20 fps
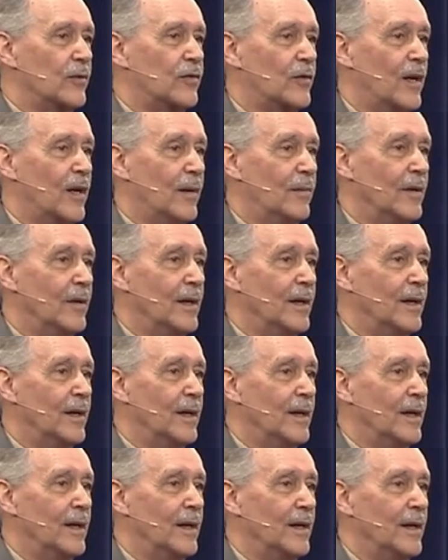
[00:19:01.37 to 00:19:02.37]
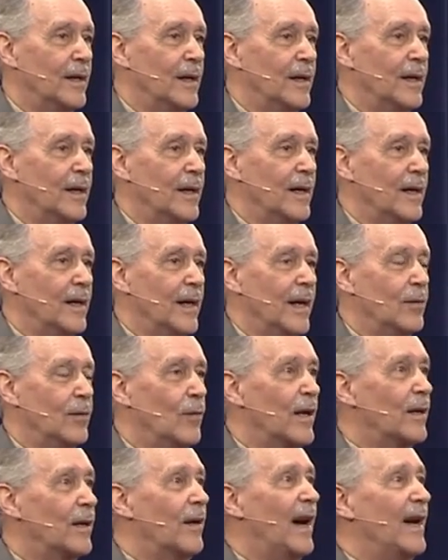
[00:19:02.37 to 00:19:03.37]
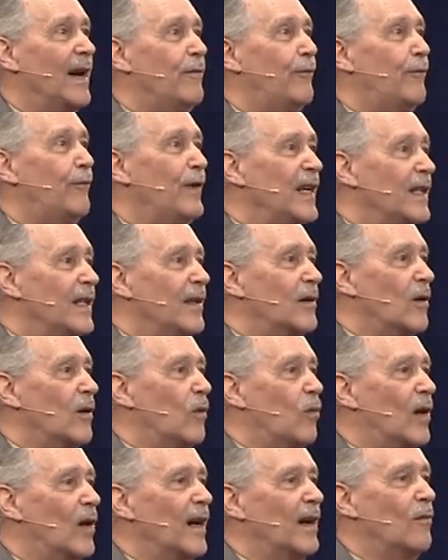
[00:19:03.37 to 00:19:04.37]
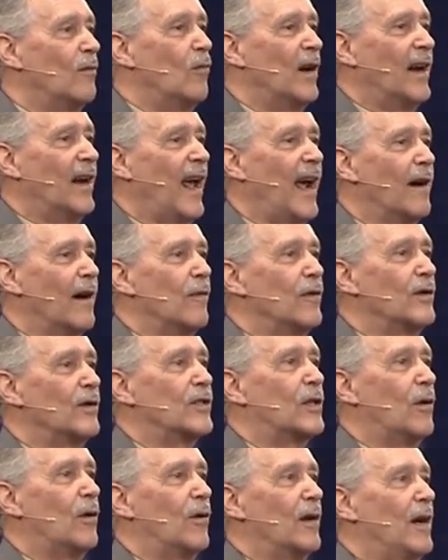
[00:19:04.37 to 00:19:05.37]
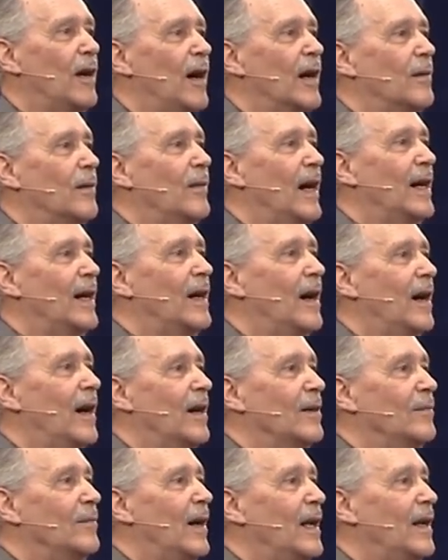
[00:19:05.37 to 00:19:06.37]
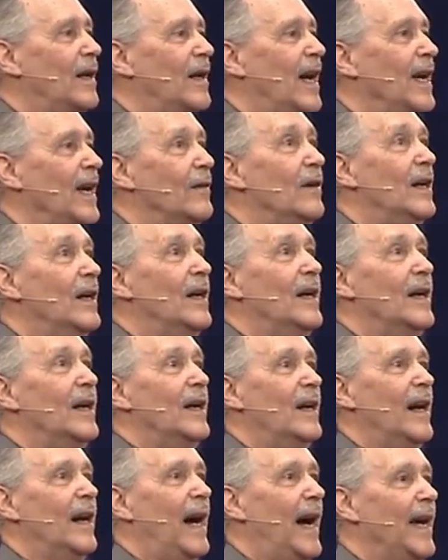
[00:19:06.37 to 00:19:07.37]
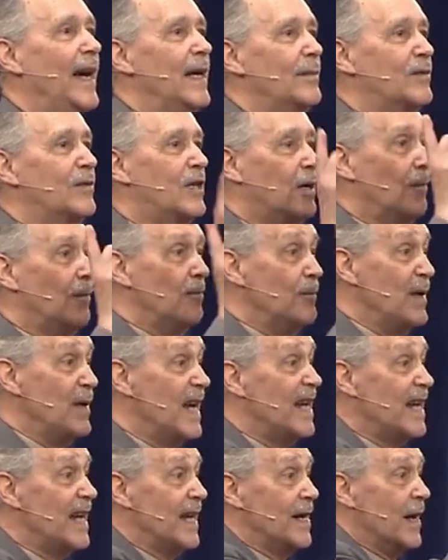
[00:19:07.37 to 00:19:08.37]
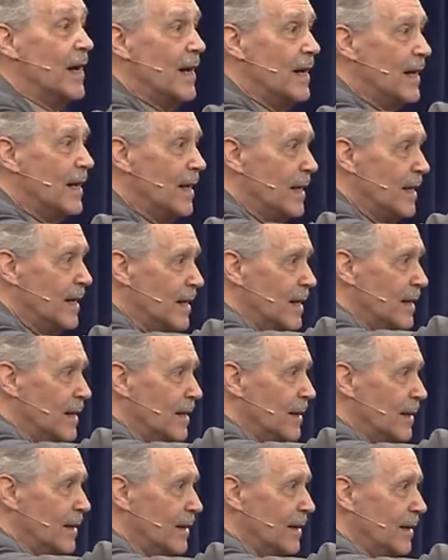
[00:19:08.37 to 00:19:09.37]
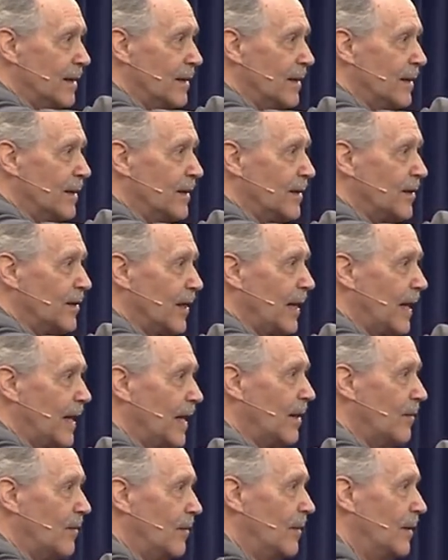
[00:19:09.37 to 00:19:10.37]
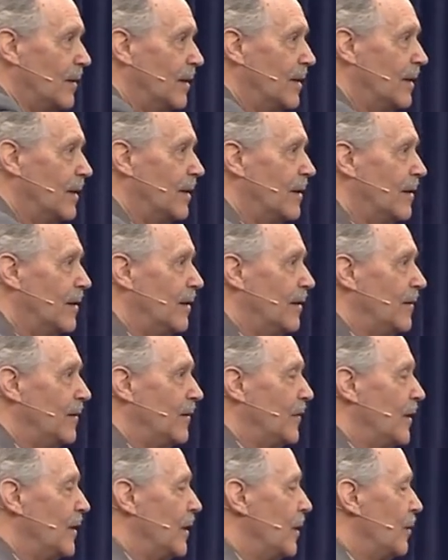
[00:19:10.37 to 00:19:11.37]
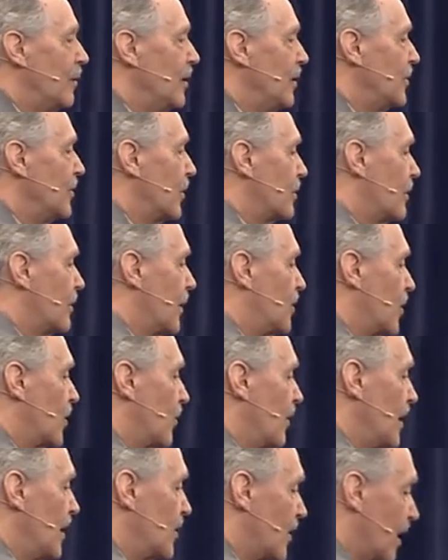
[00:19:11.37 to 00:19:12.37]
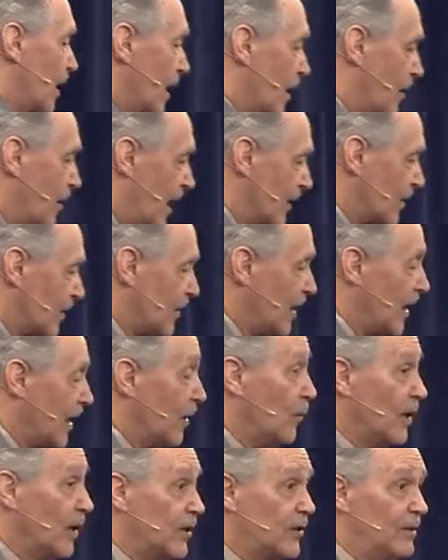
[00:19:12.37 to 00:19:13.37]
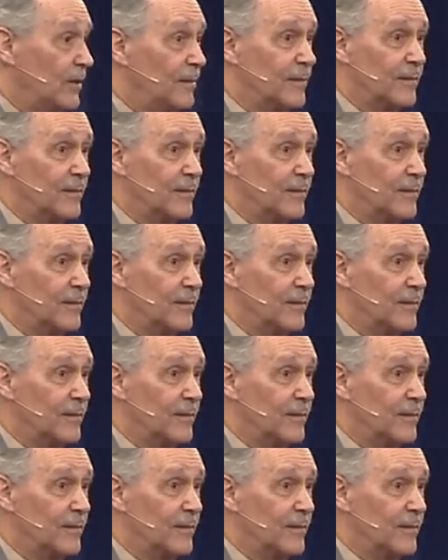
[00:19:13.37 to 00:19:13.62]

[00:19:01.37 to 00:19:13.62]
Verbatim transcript: from. And whether I feel it or what, whatever is going on in my heart and my life, I am committed to Him. You know, we used the scripture recently about seeking wisdom,